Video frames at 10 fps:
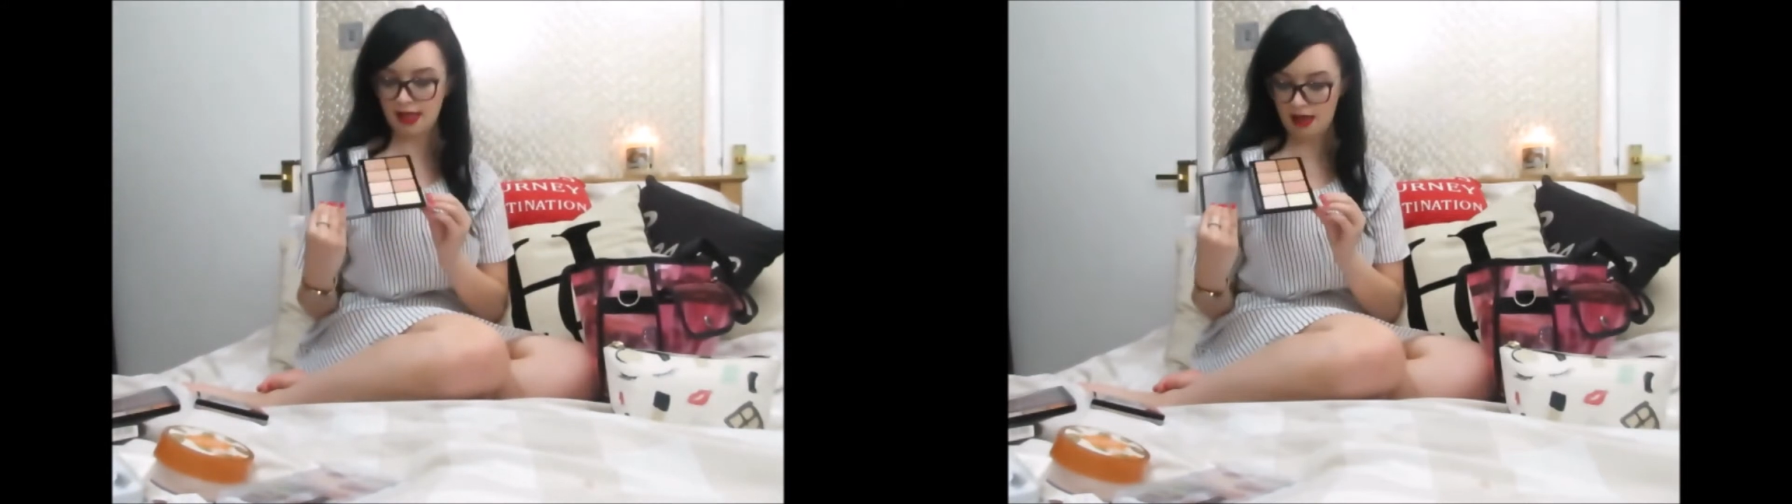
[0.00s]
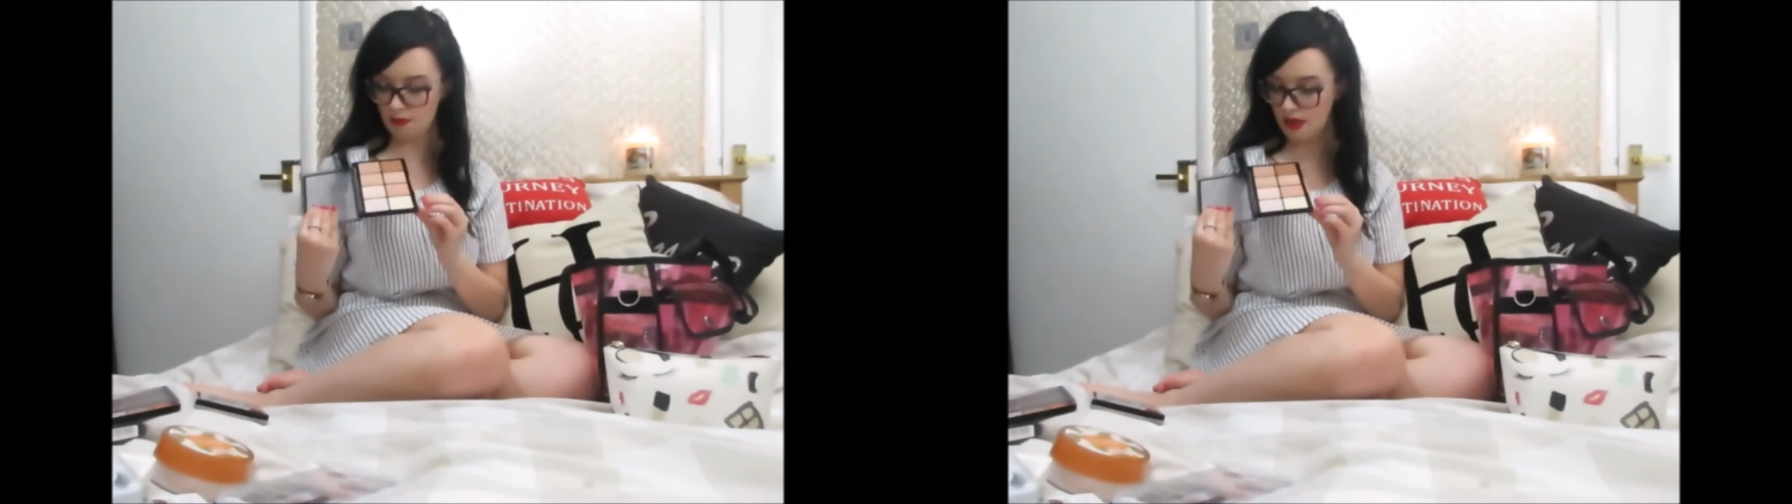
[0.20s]

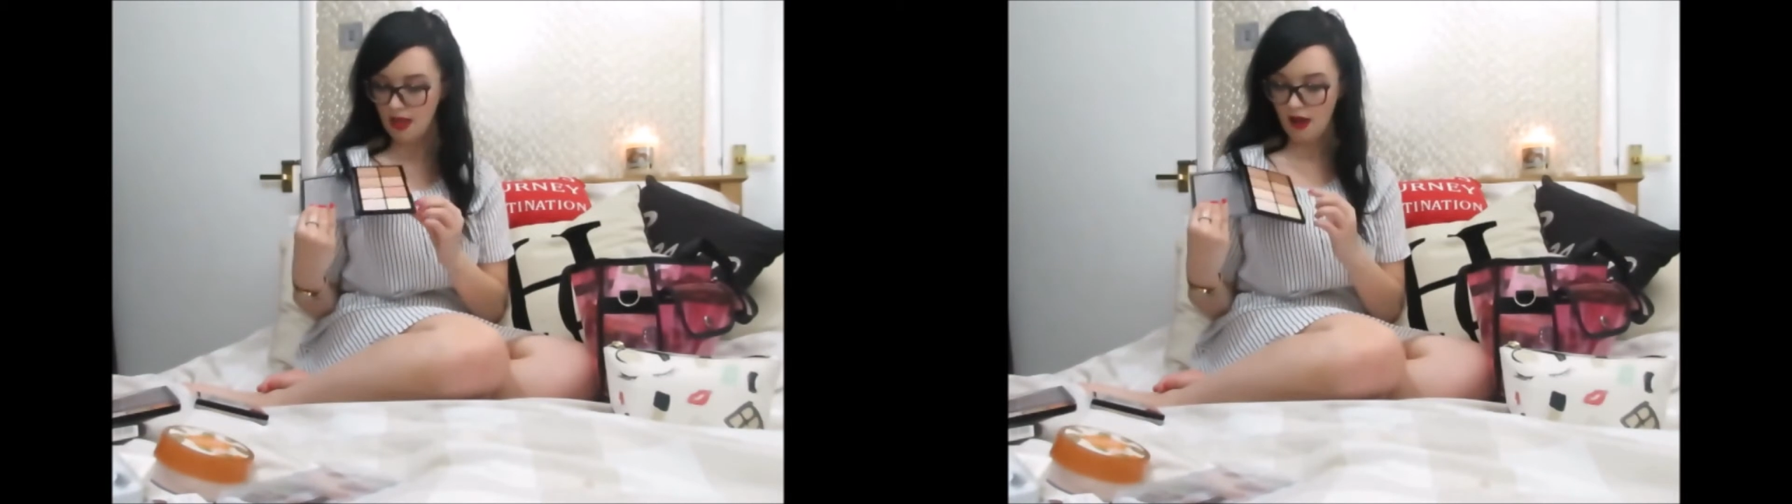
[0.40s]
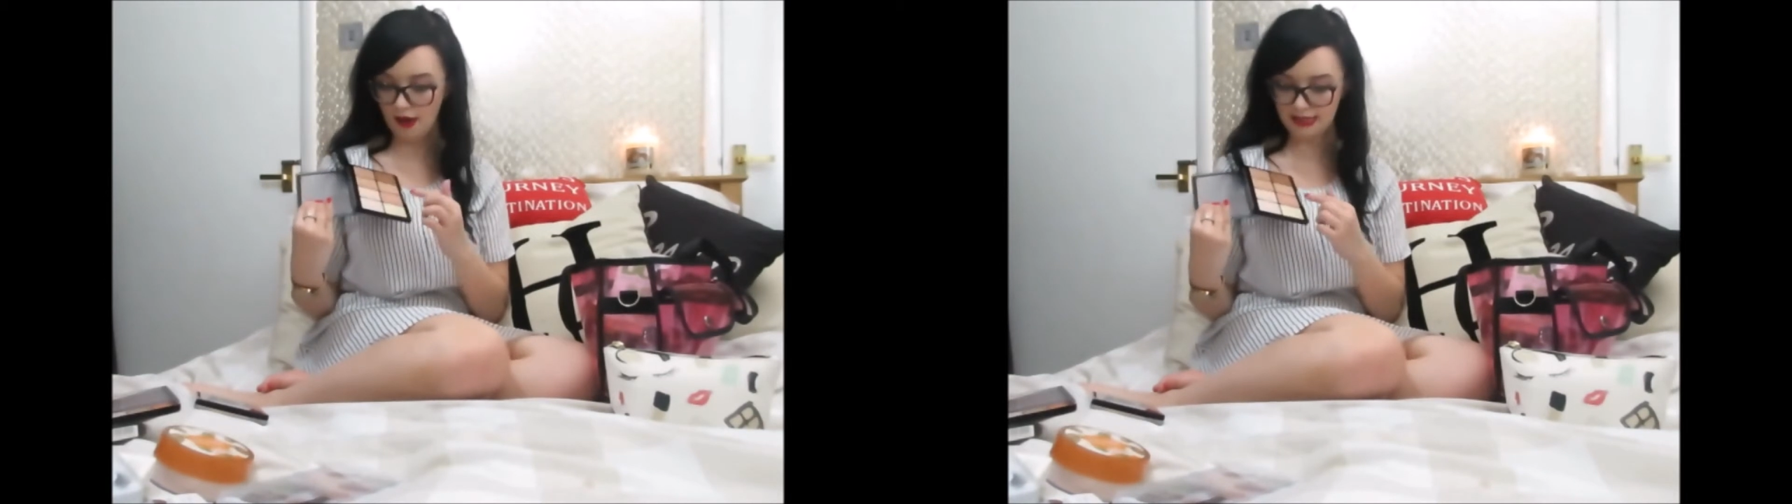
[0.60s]

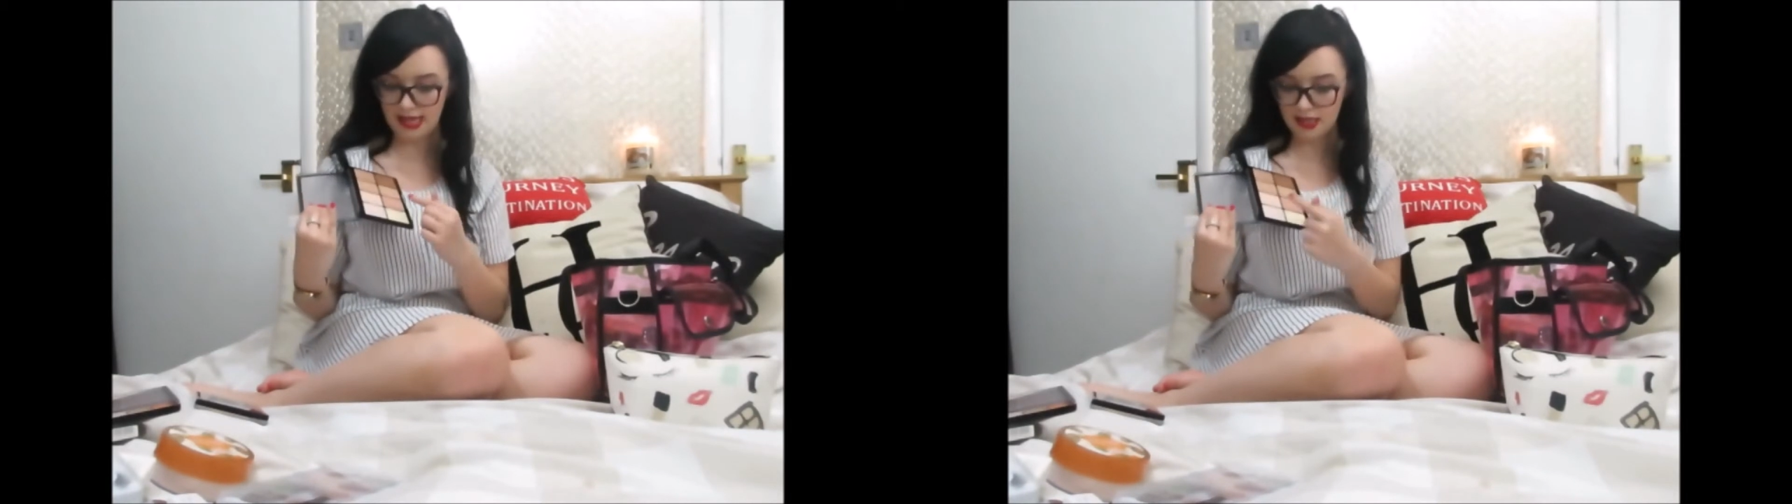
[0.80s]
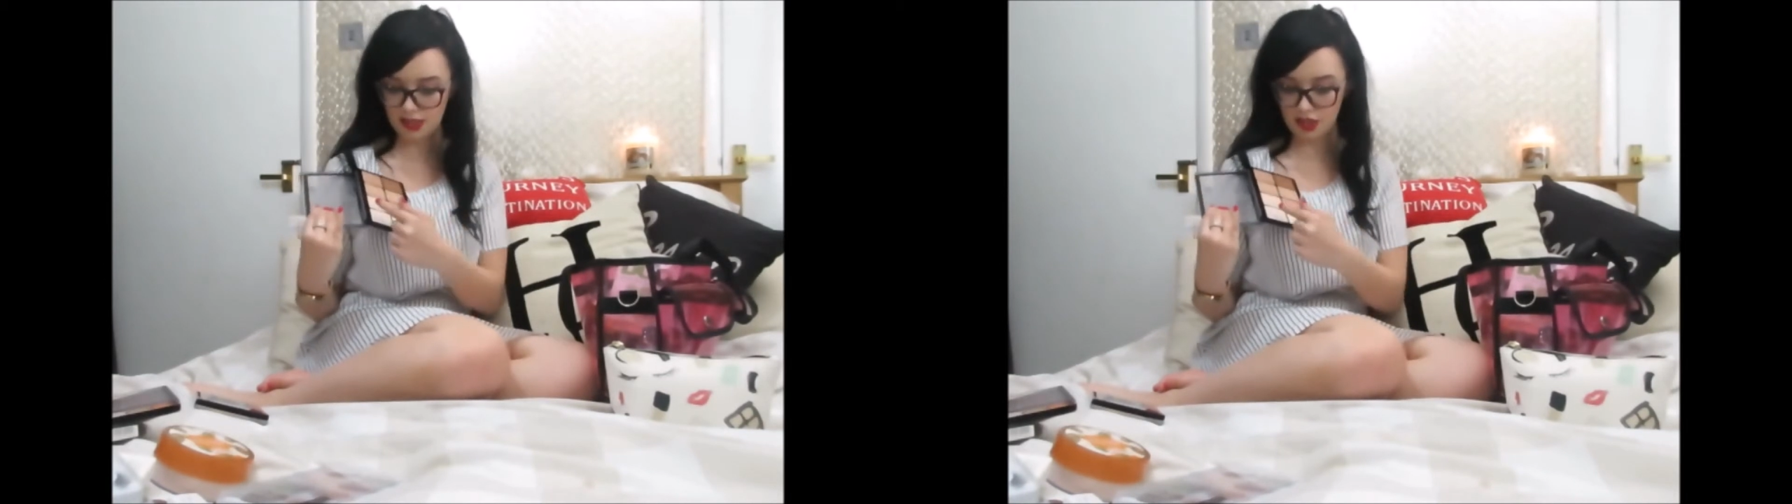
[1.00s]
I
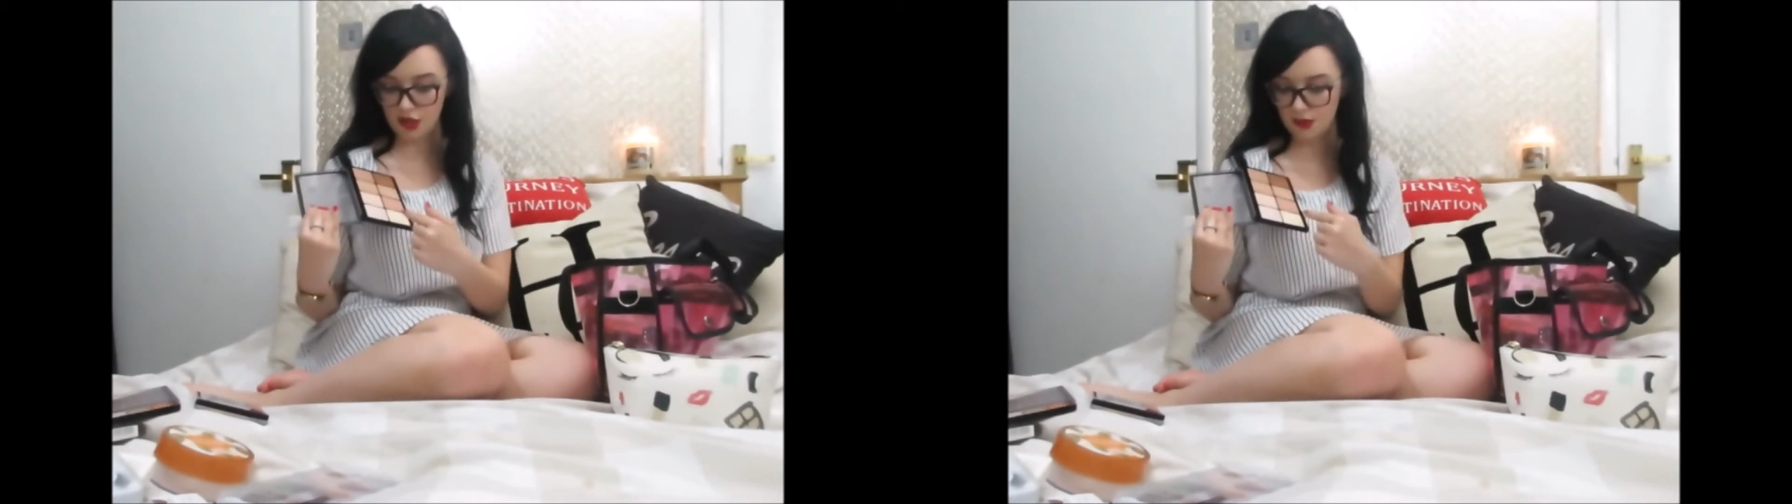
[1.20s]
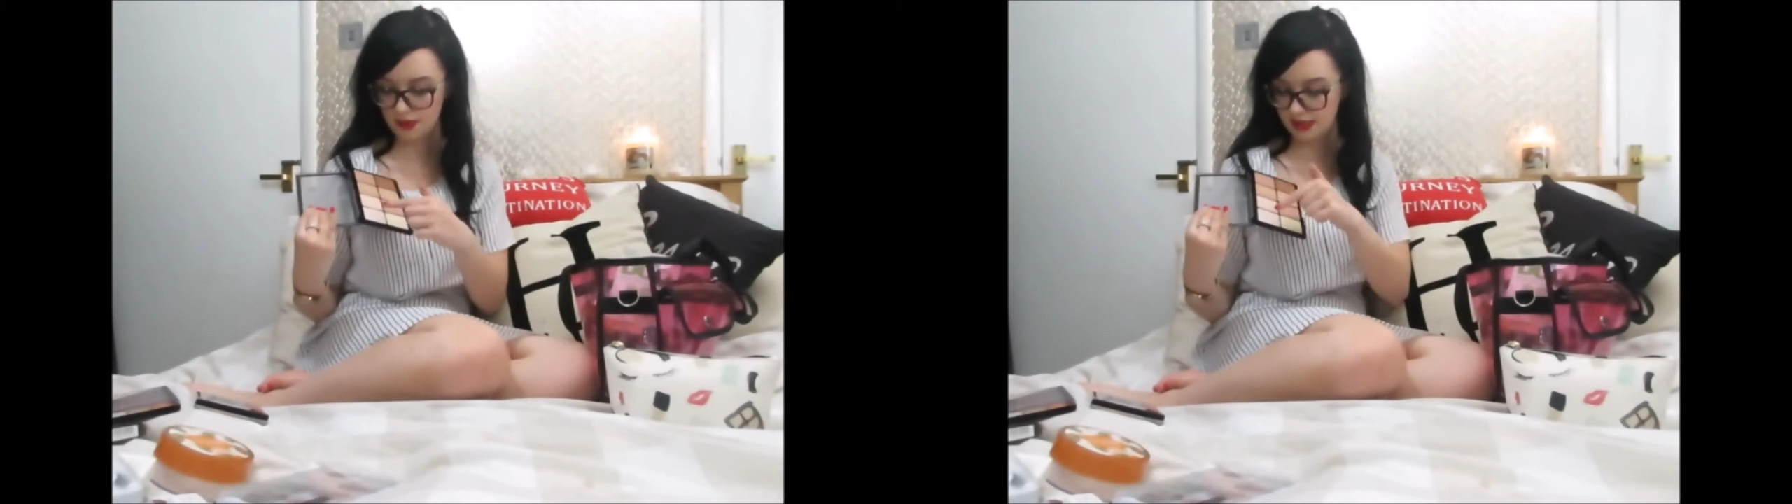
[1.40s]
tend to
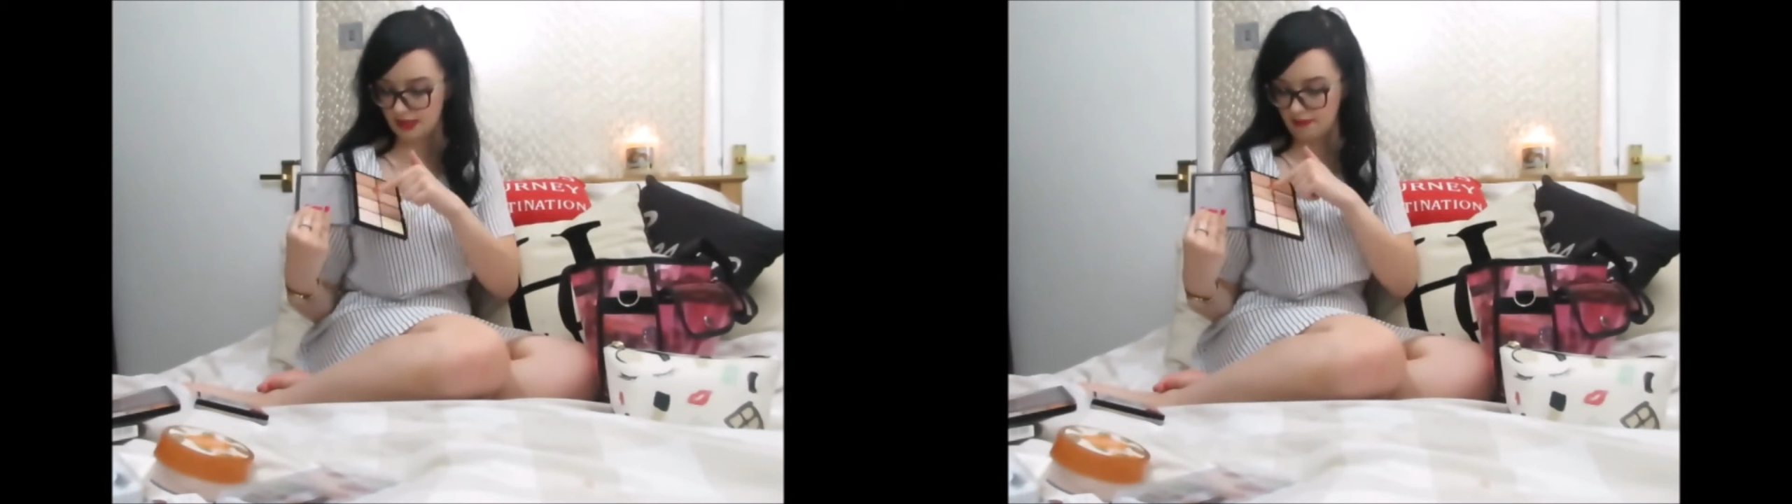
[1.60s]
use